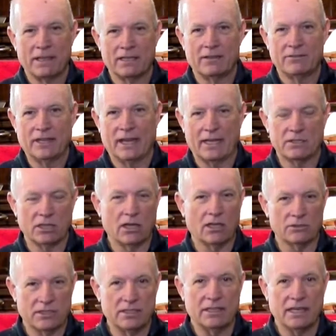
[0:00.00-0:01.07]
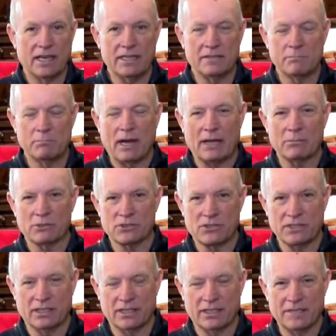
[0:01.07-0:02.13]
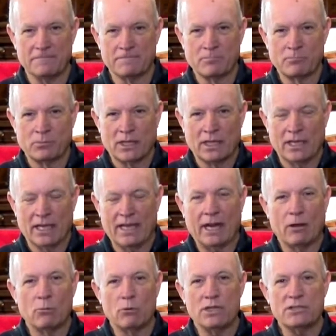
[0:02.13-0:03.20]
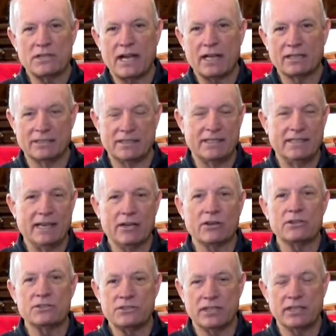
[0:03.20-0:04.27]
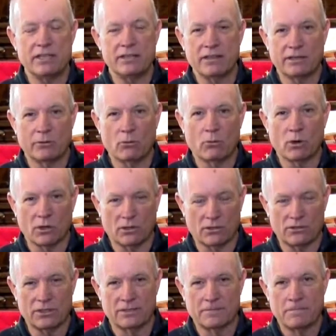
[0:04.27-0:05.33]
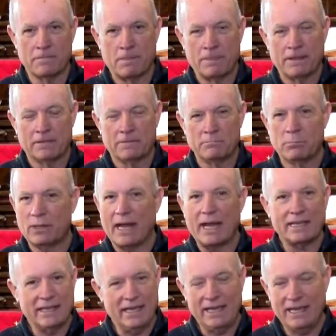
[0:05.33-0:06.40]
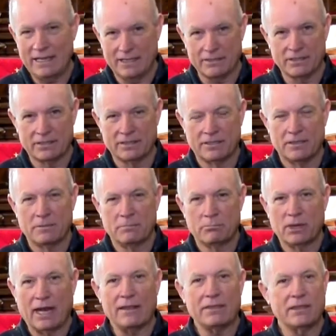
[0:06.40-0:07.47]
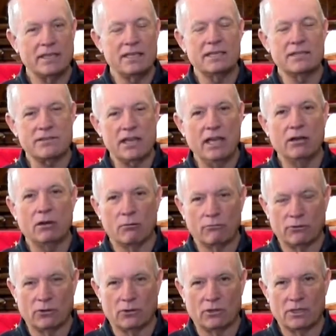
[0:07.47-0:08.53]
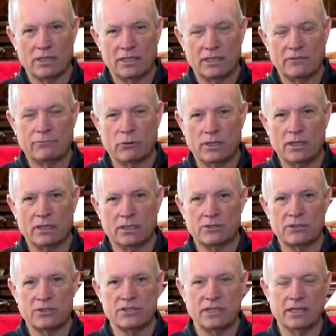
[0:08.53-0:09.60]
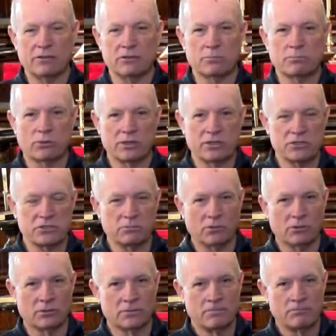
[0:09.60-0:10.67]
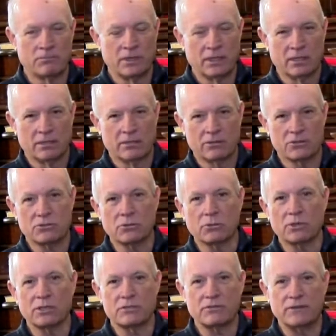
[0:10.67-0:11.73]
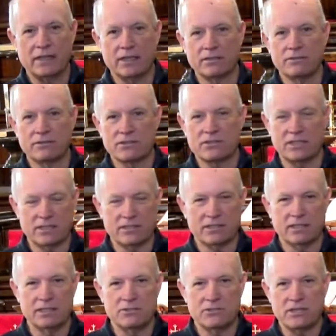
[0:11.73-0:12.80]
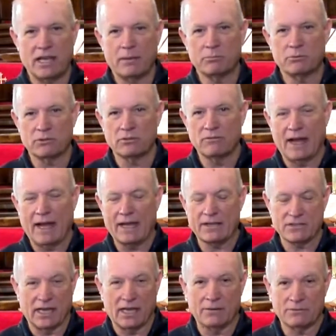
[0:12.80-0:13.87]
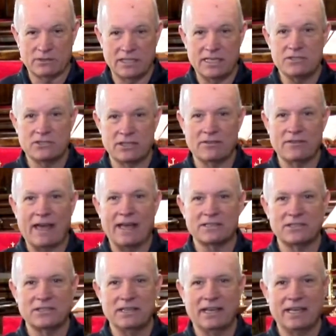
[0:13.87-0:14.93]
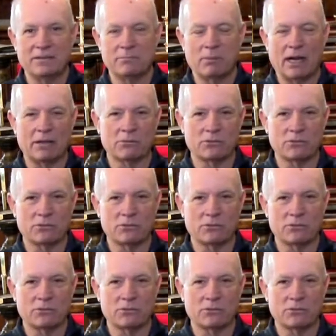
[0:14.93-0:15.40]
that I taught today in Bible study, and I wish I could guarantee that it worked, but I can't. But I think it's helpful if we understand the principle. The story is found in the 16th chapter of Acts. I'm teaching that today in Bible